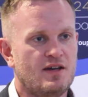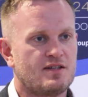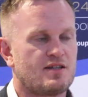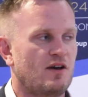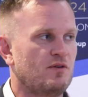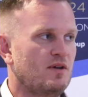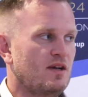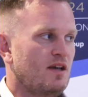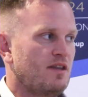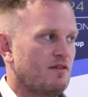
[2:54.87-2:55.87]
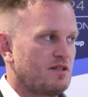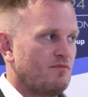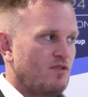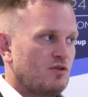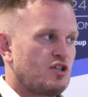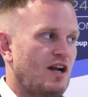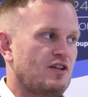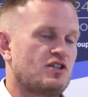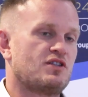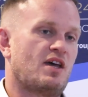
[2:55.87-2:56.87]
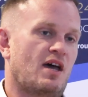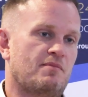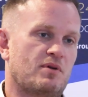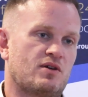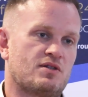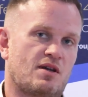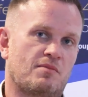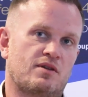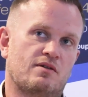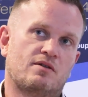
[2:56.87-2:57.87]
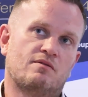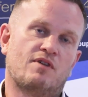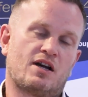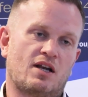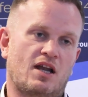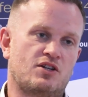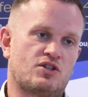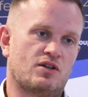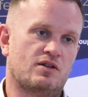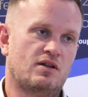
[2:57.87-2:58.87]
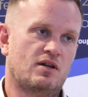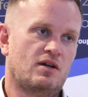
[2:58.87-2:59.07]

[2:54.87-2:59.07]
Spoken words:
So there are some real challenges there, because some of the regulation